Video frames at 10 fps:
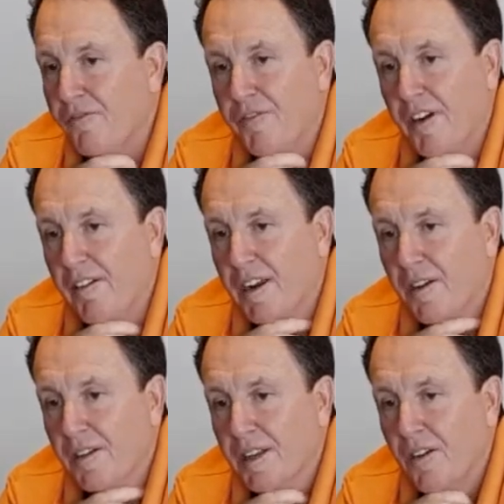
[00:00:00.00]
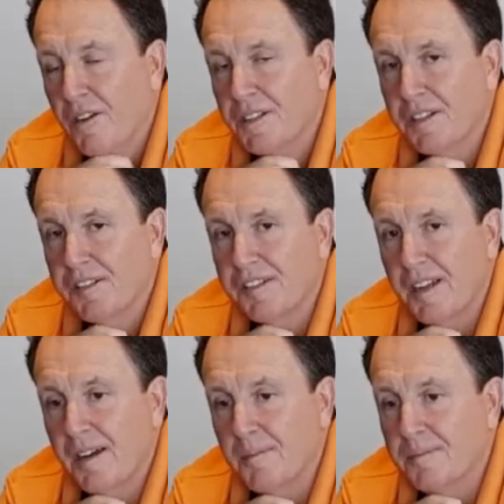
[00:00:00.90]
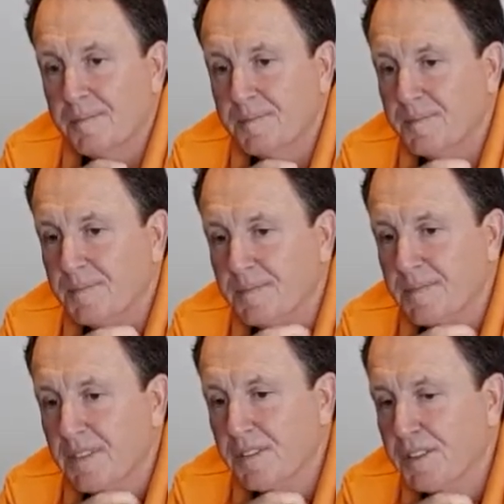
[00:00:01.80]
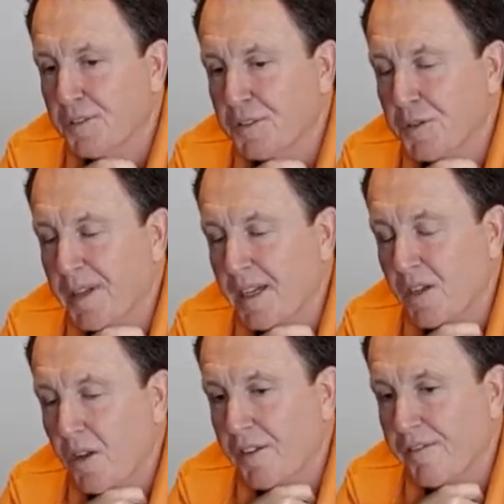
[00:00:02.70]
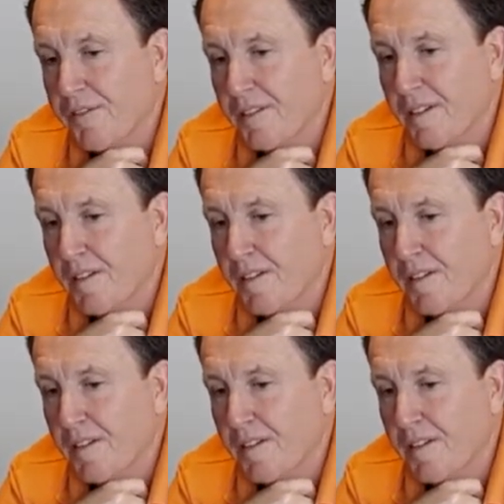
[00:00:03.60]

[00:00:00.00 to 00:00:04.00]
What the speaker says: very early on, it's you're doing a lot of